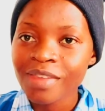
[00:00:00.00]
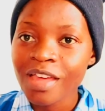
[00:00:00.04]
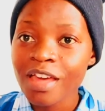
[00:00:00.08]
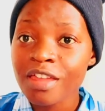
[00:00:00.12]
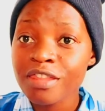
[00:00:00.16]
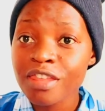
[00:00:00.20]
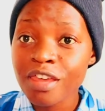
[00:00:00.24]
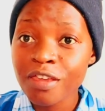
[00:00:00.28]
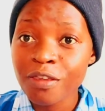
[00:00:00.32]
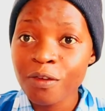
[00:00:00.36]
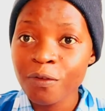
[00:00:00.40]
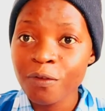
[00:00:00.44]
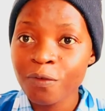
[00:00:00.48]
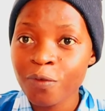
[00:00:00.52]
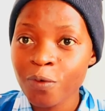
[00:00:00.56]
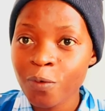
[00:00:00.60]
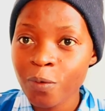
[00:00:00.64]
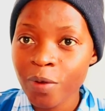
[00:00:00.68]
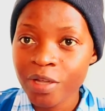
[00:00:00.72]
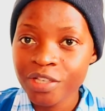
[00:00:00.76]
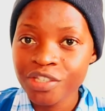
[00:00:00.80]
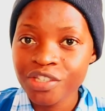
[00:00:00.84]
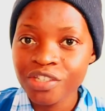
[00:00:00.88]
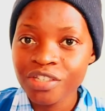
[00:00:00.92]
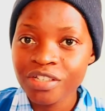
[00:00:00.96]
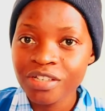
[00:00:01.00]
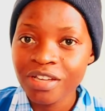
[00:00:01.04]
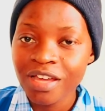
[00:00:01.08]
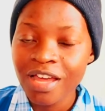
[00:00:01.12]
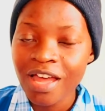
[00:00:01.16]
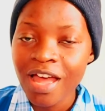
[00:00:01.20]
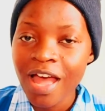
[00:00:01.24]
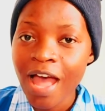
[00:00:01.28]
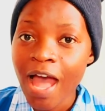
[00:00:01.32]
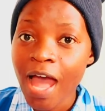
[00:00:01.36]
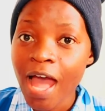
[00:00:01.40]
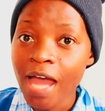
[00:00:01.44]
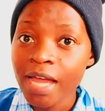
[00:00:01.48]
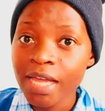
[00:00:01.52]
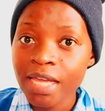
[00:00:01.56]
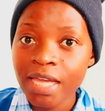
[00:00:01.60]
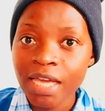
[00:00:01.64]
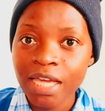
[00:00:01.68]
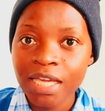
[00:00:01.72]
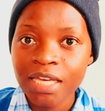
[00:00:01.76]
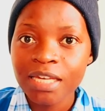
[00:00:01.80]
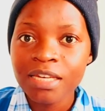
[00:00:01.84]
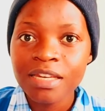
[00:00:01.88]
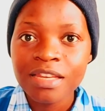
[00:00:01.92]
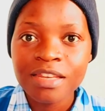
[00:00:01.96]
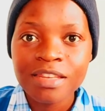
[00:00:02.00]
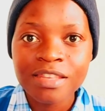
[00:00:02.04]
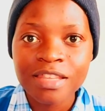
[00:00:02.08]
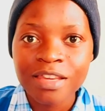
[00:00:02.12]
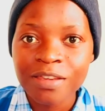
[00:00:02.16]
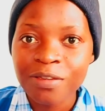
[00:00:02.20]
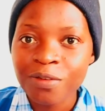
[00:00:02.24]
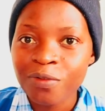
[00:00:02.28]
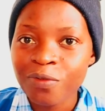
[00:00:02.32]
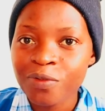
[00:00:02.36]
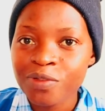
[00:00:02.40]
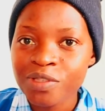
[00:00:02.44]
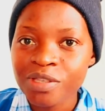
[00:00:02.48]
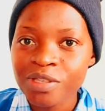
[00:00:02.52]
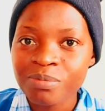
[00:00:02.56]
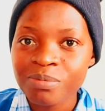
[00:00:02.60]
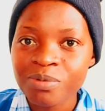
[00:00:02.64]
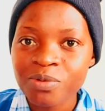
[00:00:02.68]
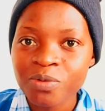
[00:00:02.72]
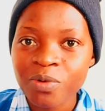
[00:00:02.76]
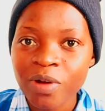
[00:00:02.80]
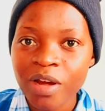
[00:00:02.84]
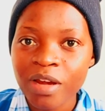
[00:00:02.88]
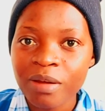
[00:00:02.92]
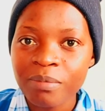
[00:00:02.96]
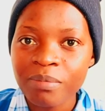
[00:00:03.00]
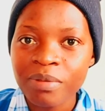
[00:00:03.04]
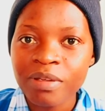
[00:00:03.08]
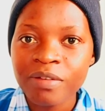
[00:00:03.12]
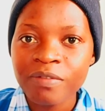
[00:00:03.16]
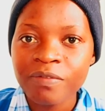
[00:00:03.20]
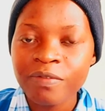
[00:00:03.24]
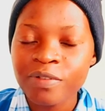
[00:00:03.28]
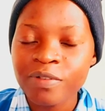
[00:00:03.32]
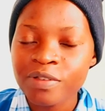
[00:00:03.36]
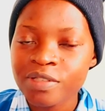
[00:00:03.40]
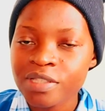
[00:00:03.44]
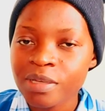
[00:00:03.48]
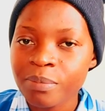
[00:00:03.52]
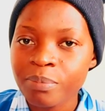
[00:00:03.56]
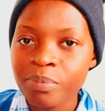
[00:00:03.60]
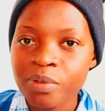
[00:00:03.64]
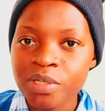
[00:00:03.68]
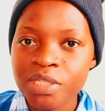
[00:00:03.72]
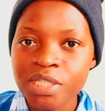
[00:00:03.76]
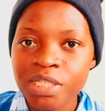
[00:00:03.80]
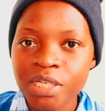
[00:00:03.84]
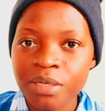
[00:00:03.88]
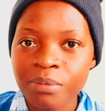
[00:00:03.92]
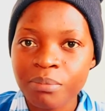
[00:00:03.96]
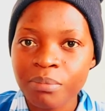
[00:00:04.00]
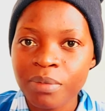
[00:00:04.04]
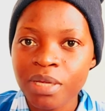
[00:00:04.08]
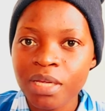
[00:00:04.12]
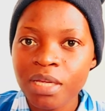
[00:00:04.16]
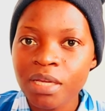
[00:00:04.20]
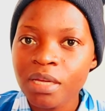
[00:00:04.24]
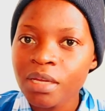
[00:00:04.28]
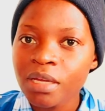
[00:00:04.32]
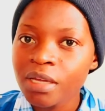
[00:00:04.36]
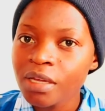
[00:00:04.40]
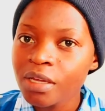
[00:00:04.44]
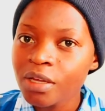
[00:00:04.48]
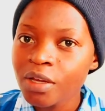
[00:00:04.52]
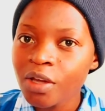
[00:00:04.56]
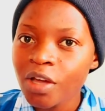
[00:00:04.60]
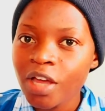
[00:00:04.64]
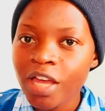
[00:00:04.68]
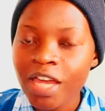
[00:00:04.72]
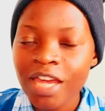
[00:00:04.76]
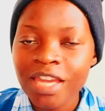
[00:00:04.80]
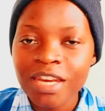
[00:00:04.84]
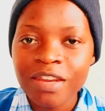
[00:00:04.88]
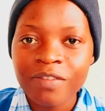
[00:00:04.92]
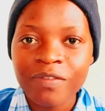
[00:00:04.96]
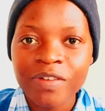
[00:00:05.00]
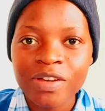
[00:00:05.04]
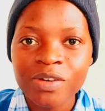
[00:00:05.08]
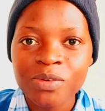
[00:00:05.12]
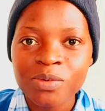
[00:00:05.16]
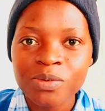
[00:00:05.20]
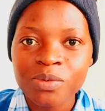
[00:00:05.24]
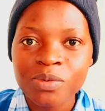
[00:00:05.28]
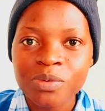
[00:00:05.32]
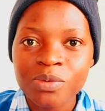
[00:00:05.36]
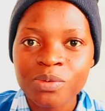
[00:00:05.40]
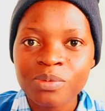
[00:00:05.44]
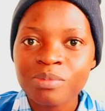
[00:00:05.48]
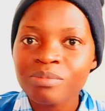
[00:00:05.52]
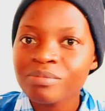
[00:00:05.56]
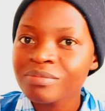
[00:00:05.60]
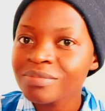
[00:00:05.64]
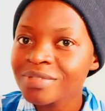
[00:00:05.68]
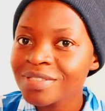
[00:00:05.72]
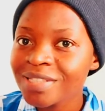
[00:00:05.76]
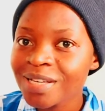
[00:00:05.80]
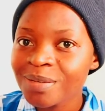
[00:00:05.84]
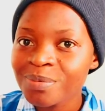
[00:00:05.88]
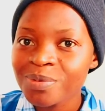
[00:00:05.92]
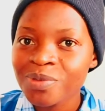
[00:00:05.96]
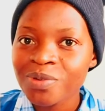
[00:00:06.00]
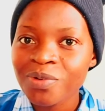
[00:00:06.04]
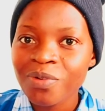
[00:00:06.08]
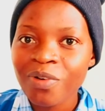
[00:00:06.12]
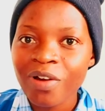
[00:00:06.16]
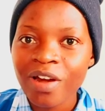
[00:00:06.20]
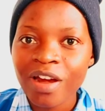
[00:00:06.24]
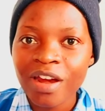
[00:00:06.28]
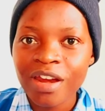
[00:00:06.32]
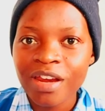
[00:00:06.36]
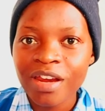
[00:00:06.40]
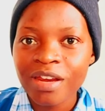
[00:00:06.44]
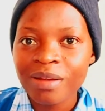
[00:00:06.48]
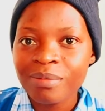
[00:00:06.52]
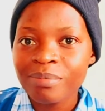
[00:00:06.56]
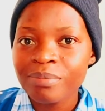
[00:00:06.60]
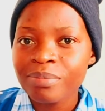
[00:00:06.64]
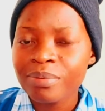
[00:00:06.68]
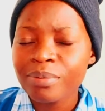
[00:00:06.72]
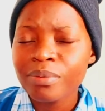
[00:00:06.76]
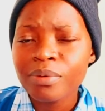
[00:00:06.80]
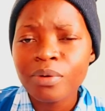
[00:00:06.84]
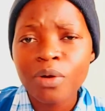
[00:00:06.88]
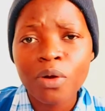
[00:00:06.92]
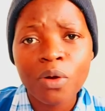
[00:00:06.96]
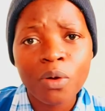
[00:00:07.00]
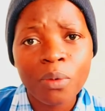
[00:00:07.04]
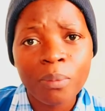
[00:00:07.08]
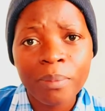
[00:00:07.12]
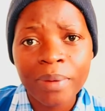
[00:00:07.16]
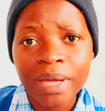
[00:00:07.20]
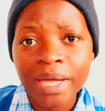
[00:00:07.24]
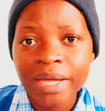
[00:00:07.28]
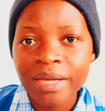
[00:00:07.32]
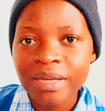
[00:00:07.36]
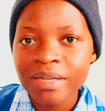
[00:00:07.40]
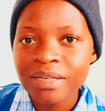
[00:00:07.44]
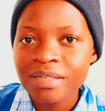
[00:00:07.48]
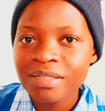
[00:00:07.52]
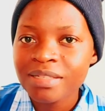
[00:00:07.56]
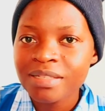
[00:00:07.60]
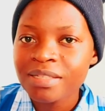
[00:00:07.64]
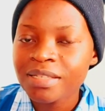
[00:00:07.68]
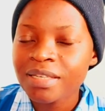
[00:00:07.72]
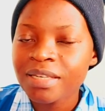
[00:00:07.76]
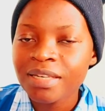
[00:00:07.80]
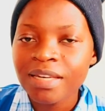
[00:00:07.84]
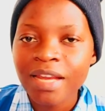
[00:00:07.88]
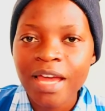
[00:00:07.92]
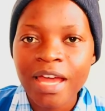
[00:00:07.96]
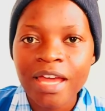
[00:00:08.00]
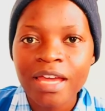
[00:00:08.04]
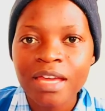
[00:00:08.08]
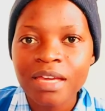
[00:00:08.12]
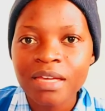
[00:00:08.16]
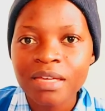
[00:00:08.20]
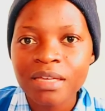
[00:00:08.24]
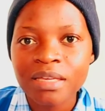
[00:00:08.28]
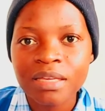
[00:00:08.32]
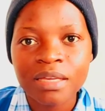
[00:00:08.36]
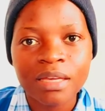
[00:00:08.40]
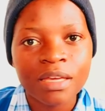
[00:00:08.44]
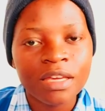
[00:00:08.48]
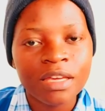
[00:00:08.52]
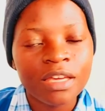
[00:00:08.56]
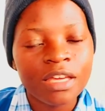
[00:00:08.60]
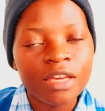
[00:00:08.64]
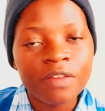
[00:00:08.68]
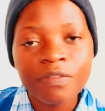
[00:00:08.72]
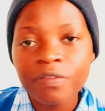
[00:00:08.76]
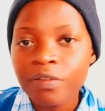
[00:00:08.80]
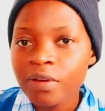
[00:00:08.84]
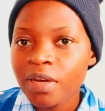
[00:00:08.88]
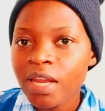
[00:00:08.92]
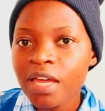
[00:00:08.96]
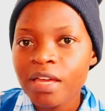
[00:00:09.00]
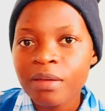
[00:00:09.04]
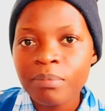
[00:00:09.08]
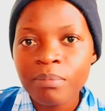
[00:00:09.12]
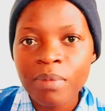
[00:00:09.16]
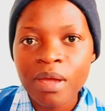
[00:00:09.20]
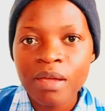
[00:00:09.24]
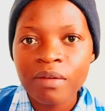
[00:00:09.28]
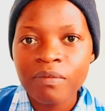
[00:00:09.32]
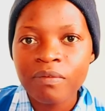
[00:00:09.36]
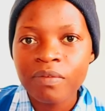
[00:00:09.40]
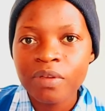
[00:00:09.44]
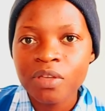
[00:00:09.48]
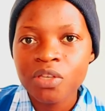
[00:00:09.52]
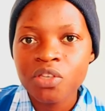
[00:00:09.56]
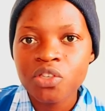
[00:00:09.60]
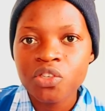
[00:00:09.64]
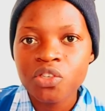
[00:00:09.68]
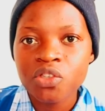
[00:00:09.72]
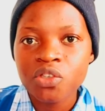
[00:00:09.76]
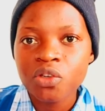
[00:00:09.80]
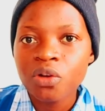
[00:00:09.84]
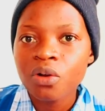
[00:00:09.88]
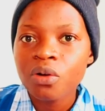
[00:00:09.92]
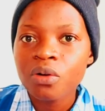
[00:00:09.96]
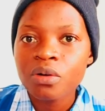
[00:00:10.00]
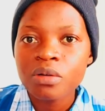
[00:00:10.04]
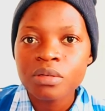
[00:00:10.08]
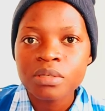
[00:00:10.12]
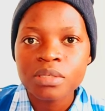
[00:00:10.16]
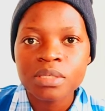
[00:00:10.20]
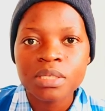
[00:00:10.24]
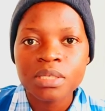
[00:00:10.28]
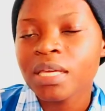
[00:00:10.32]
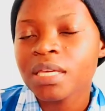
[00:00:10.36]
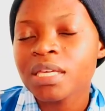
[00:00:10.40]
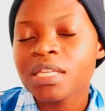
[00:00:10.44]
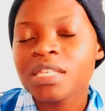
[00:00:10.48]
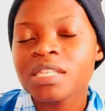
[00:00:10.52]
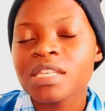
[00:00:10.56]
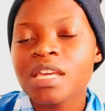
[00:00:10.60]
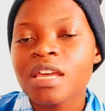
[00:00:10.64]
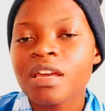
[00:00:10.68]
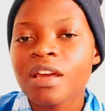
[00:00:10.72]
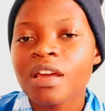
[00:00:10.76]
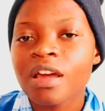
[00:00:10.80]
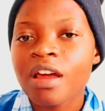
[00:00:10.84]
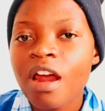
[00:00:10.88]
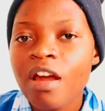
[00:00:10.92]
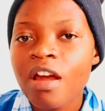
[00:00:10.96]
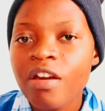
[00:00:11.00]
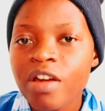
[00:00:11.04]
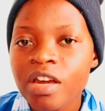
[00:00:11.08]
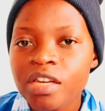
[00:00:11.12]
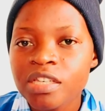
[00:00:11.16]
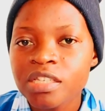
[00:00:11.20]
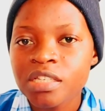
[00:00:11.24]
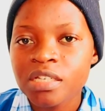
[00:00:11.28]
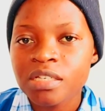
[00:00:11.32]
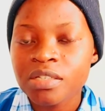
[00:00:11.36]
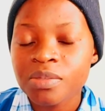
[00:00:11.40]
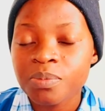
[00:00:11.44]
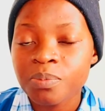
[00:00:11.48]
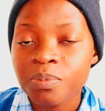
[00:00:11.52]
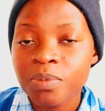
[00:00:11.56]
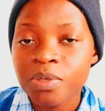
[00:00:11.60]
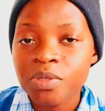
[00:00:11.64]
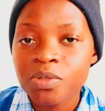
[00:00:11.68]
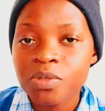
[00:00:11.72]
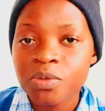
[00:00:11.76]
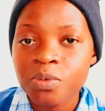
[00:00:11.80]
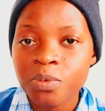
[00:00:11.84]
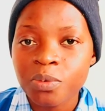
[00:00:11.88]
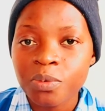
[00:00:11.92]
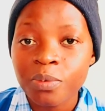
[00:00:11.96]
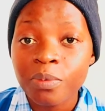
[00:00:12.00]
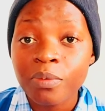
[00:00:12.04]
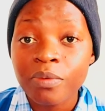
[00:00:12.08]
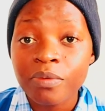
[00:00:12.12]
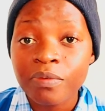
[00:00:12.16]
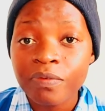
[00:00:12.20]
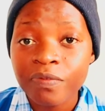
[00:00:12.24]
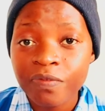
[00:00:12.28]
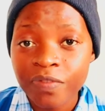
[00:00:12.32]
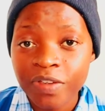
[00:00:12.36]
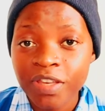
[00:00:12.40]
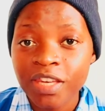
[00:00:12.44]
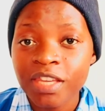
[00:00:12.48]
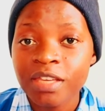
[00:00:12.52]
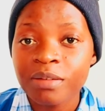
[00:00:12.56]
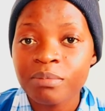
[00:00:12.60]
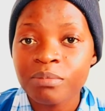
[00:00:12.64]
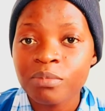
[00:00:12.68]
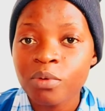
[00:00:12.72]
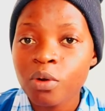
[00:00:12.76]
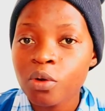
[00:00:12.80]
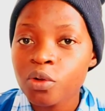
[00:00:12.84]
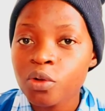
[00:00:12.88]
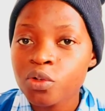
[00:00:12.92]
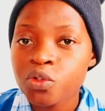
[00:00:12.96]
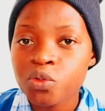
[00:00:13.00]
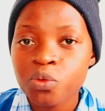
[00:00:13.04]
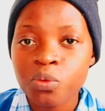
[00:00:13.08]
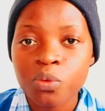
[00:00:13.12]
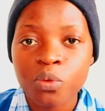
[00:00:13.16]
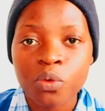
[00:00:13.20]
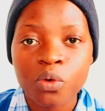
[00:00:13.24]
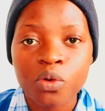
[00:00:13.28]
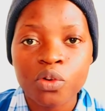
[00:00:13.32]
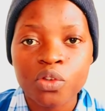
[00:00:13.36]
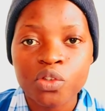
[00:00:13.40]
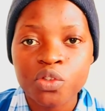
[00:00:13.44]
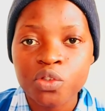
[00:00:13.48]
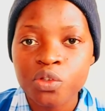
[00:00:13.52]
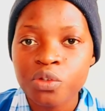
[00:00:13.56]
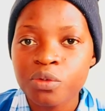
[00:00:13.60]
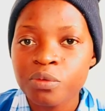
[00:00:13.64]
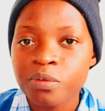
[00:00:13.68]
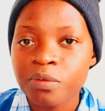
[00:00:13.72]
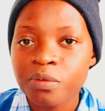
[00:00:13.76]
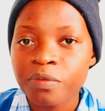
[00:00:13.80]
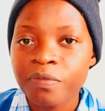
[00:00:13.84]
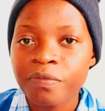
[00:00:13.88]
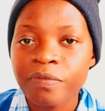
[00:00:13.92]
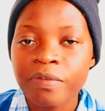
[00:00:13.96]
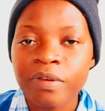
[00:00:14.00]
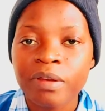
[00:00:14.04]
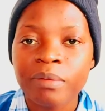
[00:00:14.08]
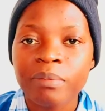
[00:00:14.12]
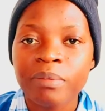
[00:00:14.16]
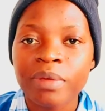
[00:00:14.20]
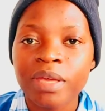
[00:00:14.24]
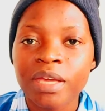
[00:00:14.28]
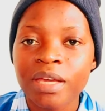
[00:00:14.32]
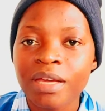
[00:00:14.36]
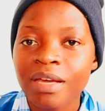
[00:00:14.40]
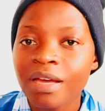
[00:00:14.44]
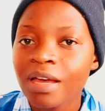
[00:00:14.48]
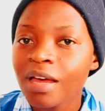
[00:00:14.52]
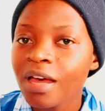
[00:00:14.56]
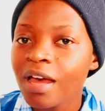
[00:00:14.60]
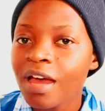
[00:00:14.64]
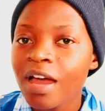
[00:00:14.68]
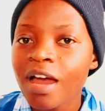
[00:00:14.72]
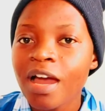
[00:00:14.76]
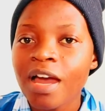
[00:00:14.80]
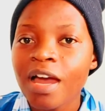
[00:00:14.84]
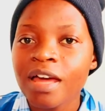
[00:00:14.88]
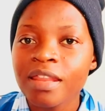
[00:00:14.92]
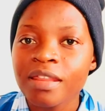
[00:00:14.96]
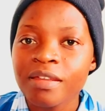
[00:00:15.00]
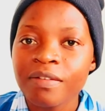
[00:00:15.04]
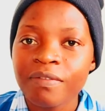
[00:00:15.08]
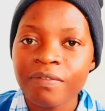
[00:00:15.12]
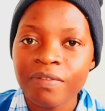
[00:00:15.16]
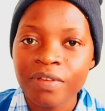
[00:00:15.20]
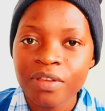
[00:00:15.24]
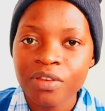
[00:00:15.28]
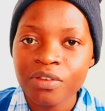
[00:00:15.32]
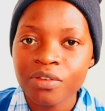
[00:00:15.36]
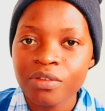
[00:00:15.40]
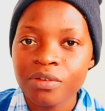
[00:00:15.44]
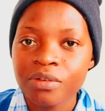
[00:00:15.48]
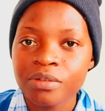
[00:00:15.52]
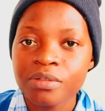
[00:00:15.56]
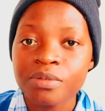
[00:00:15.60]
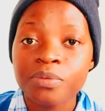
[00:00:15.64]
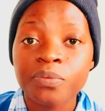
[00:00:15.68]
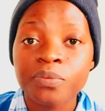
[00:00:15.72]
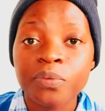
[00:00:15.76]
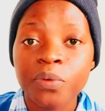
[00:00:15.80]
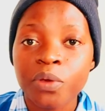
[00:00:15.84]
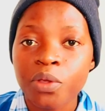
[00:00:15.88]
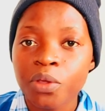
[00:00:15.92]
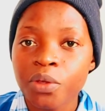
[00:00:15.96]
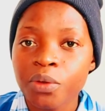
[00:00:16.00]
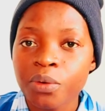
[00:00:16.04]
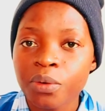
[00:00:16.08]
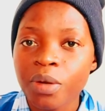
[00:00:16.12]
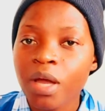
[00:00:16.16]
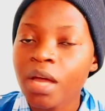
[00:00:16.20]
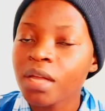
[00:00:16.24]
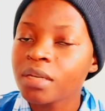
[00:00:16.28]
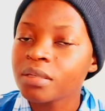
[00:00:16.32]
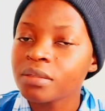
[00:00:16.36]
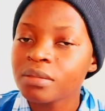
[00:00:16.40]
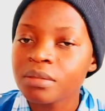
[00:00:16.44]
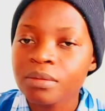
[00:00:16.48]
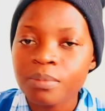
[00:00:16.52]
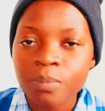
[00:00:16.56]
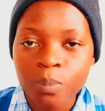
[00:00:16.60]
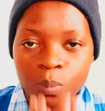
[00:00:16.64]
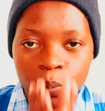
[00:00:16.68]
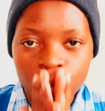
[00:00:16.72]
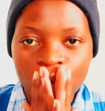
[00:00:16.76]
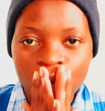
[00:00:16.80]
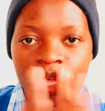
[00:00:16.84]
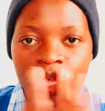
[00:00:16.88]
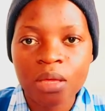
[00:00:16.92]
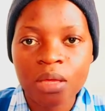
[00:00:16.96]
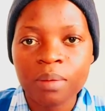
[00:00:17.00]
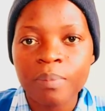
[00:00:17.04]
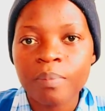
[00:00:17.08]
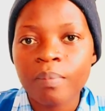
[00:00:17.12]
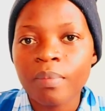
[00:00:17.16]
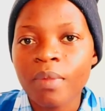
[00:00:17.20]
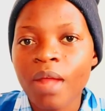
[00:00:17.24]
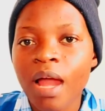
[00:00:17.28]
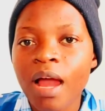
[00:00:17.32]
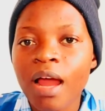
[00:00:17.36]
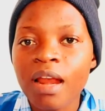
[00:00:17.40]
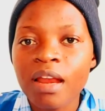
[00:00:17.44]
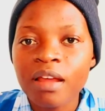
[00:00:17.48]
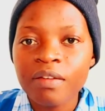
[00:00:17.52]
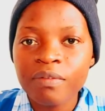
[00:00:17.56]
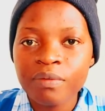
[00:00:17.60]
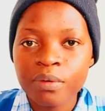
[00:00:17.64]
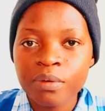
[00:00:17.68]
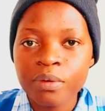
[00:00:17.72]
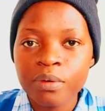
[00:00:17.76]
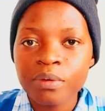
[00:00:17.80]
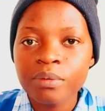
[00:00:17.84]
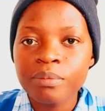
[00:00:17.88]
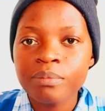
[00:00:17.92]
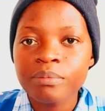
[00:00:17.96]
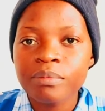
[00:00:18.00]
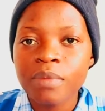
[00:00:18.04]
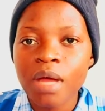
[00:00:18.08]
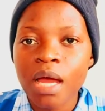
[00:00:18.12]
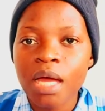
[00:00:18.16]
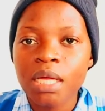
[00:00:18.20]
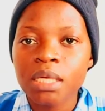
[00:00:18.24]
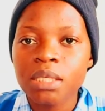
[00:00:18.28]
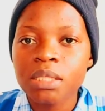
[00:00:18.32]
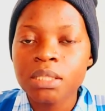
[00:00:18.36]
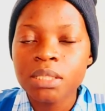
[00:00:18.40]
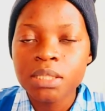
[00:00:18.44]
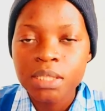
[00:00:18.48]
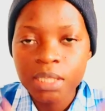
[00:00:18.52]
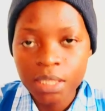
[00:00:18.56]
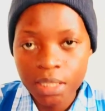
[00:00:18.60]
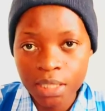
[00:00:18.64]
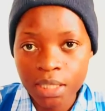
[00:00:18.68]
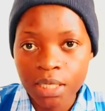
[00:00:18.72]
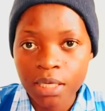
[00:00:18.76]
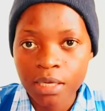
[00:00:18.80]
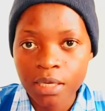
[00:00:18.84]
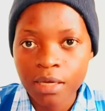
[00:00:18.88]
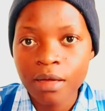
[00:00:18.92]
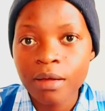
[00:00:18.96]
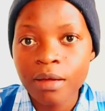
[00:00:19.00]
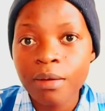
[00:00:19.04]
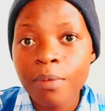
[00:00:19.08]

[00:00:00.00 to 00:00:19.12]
thank you for watching again thank you for subscribing for supporting me endeavor to subscribe comment like if you like my videos it encourages me to film or to continue filming other videos for you and i love you and take care